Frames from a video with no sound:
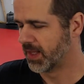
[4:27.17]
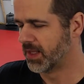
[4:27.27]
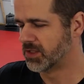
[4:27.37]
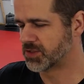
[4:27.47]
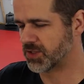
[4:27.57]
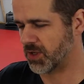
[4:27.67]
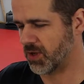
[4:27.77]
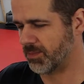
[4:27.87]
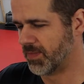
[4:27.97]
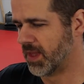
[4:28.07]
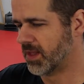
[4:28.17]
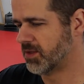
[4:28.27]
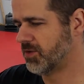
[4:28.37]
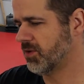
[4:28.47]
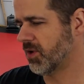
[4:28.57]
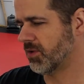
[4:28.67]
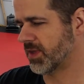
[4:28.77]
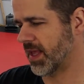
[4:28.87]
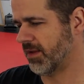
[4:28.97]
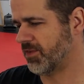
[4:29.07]
So do note
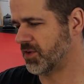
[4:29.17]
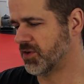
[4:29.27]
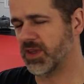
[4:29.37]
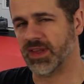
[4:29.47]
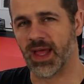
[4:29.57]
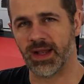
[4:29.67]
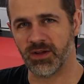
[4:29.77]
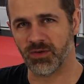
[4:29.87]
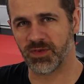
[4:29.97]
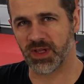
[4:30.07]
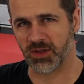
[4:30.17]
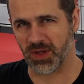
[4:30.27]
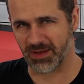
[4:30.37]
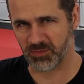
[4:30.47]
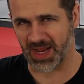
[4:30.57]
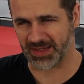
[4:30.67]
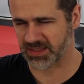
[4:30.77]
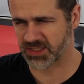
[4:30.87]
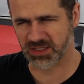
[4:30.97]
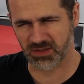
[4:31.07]
that if you're doing that and you feel like you haven't
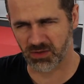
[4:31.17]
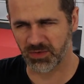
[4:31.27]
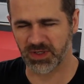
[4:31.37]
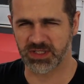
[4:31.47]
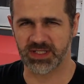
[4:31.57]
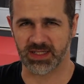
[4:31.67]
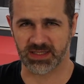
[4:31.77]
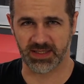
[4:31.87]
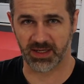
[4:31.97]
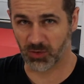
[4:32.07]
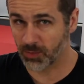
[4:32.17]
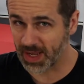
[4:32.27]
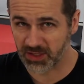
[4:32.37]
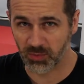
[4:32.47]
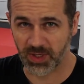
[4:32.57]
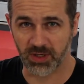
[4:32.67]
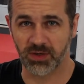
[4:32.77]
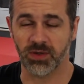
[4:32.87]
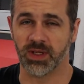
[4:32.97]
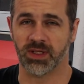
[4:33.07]
practiced, just look over your sticks and then go back to what you're
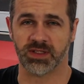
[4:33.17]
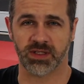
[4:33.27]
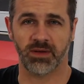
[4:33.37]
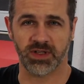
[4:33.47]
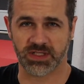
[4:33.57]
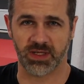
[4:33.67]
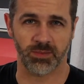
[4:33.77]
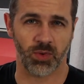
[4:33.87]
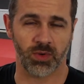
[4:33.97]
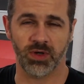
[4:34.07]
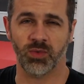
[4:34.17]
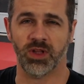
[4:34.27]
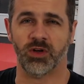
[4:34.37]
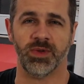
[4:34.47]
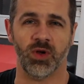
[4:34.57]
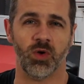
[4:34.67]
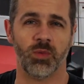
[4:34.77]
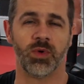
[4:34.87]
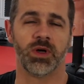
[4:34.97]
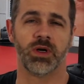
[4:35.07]
doing. It's obviously important, whether it be
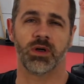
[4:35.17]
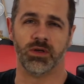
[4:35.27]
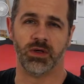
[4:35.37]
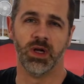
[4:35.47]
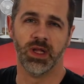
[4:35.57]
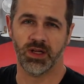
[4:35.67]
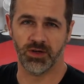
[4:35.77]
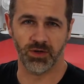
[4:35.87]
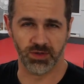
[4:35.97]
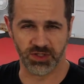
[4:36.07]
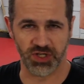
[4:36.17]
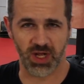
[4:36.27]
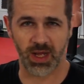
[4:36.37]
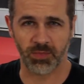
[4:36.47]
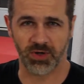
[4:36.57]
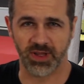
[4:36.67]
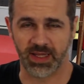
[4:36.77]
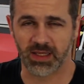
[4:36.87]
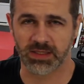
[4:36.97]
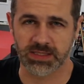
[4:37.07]
homework or you're doing the job or anything
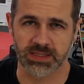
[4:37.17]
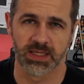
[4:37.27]
else.